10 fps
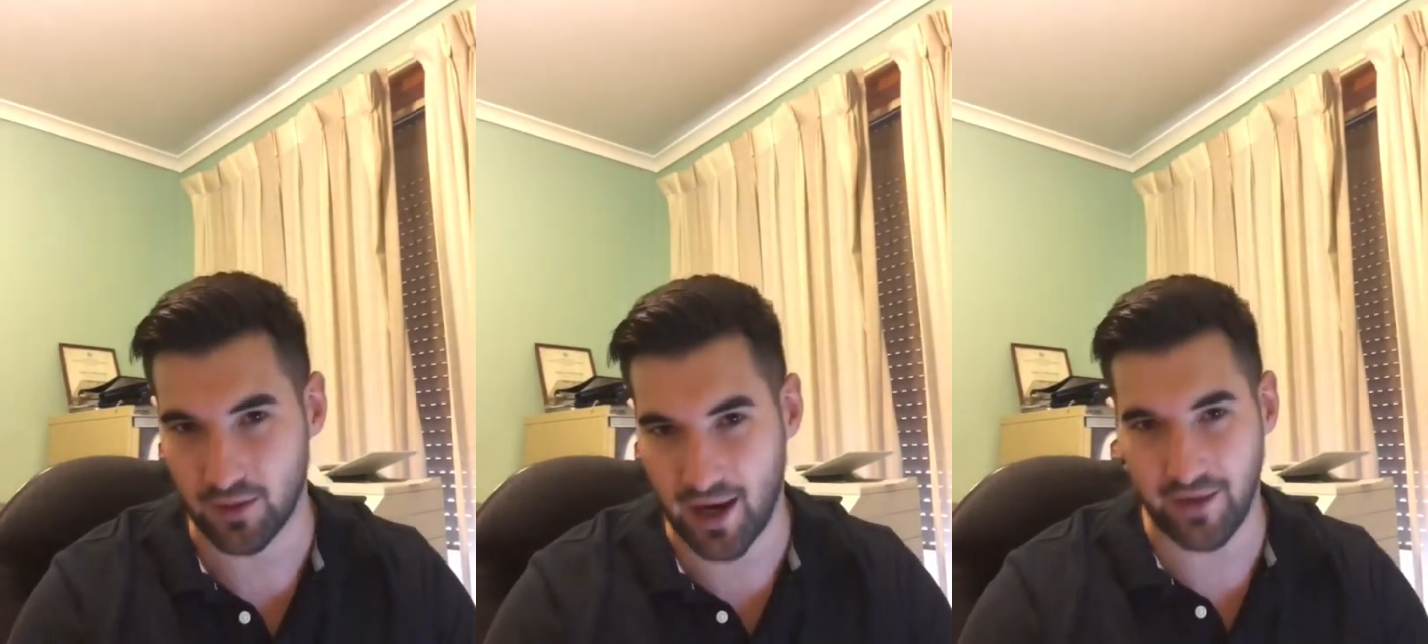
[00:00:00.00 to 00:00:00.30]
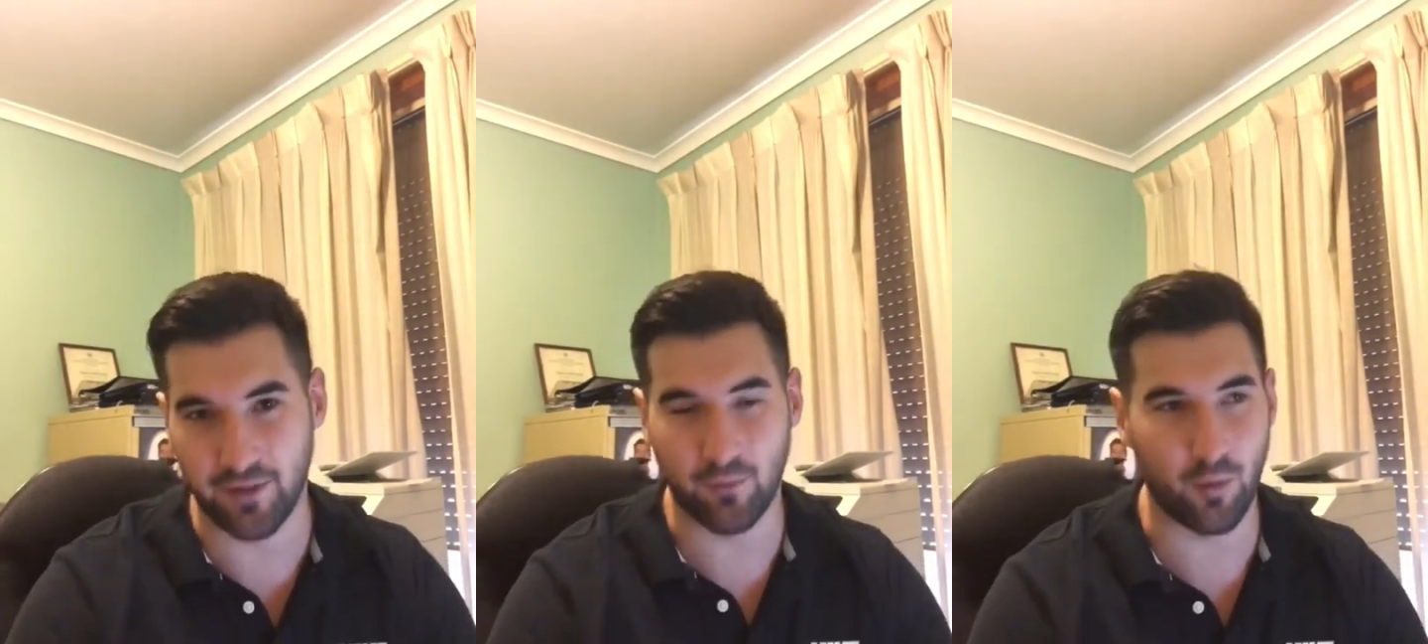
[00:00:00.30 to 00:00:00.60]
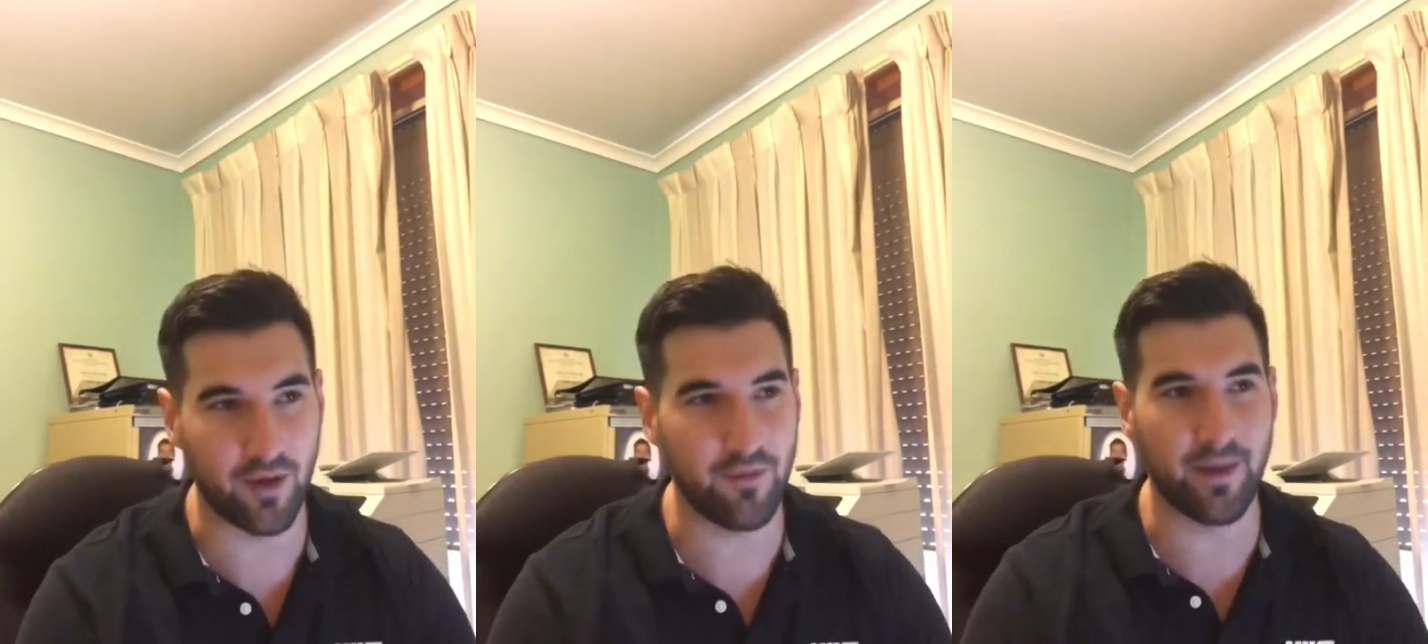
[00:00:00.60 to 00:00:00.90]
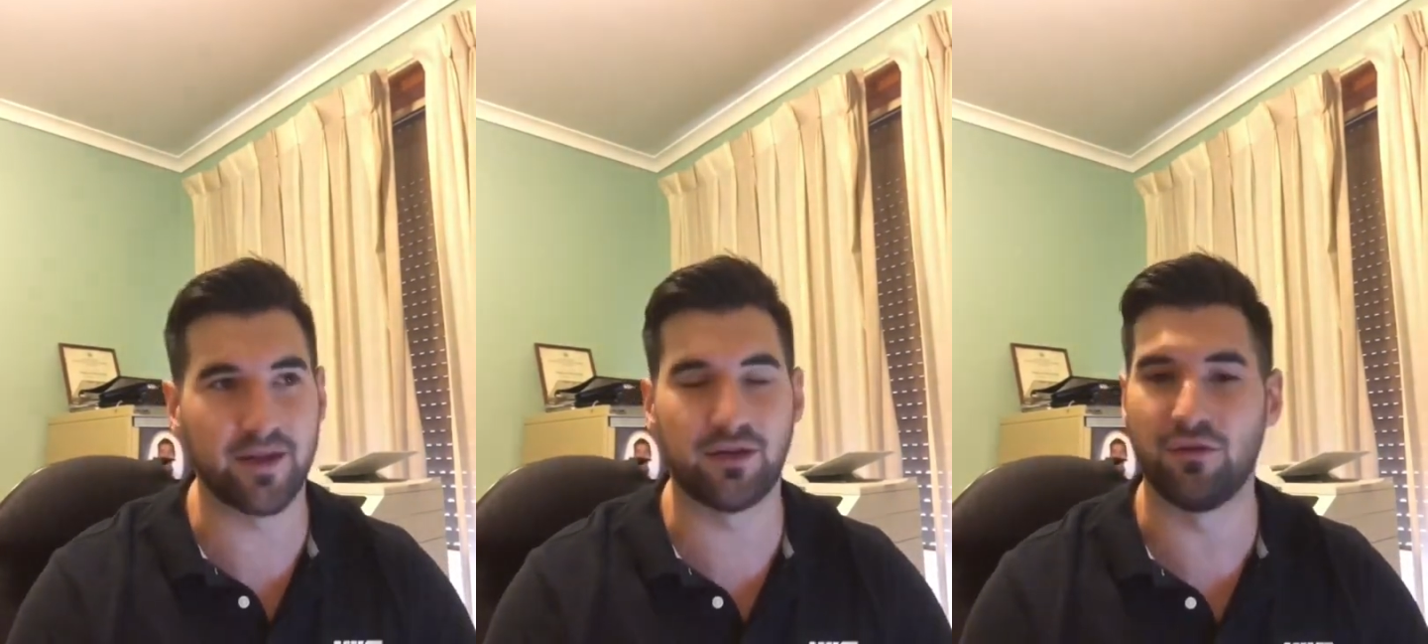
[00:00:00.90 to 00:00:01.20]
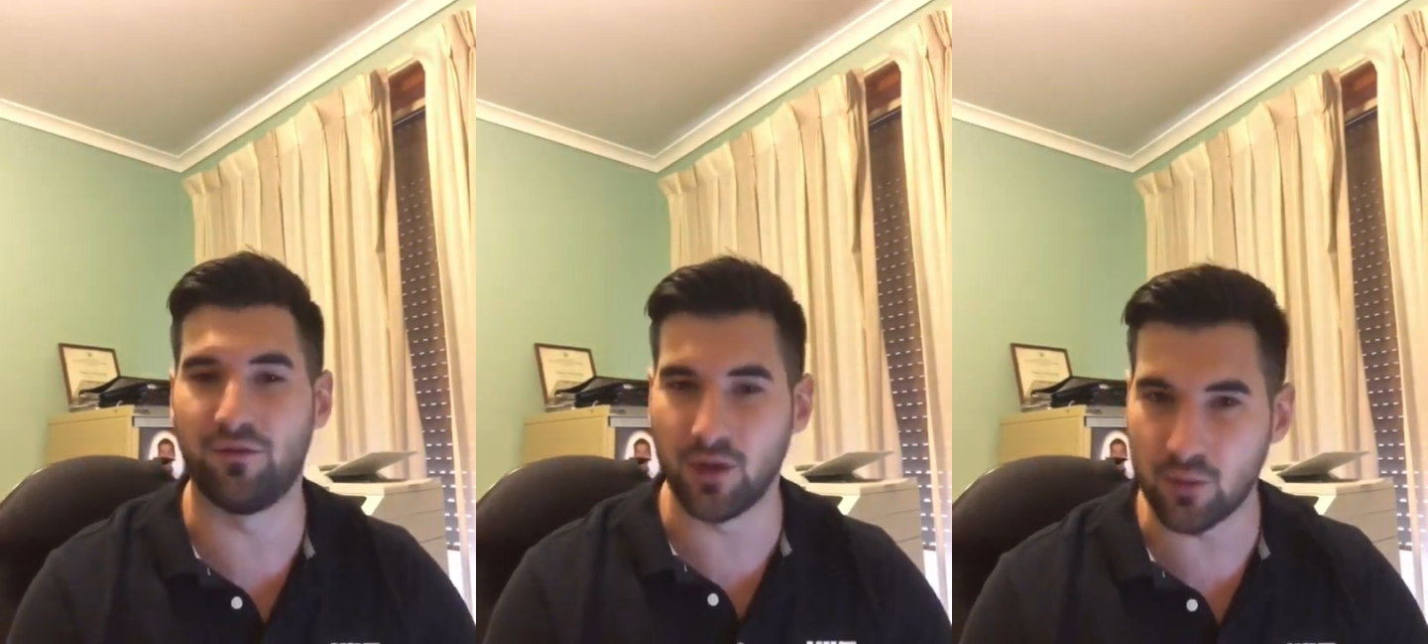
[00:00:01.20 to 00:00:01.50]
And whatever makes you
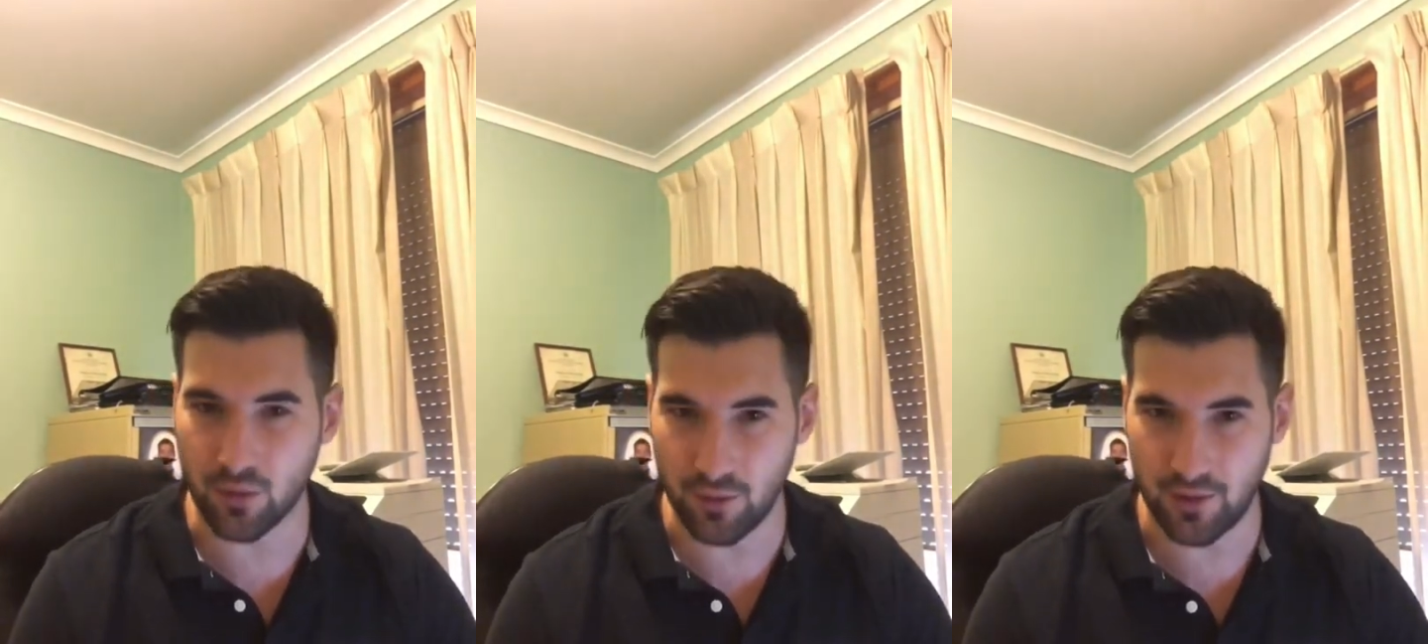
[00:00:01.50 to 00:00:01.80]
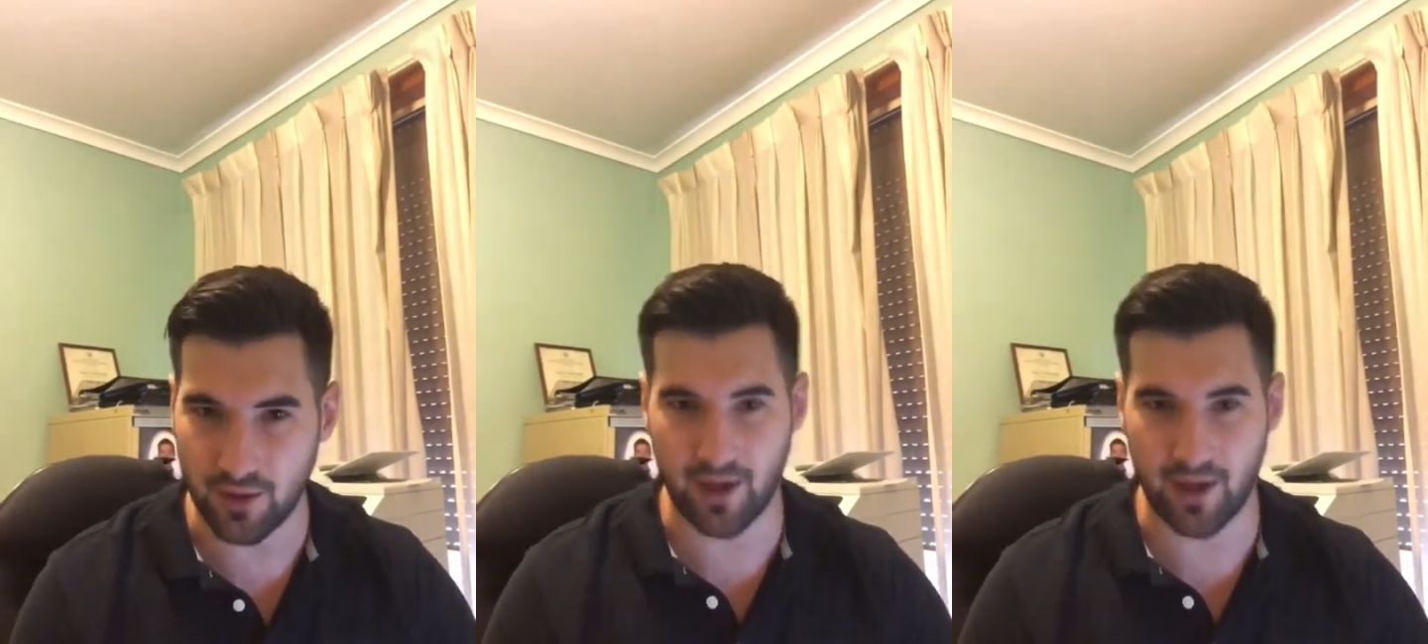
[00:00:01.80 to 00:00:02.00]
feel good